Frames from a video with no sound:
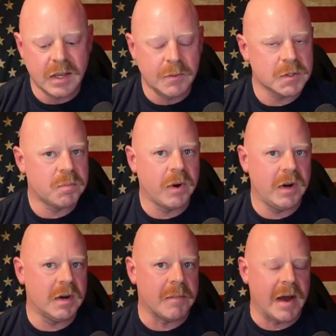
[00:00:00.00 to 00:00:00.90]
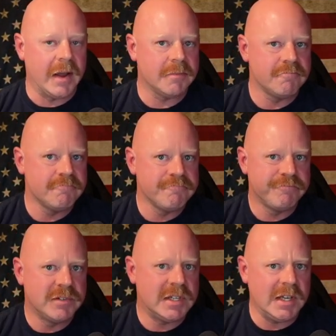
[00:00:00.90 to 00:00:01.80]
He was put into my
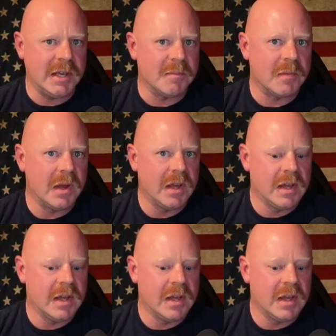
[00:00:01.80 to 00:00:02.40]
team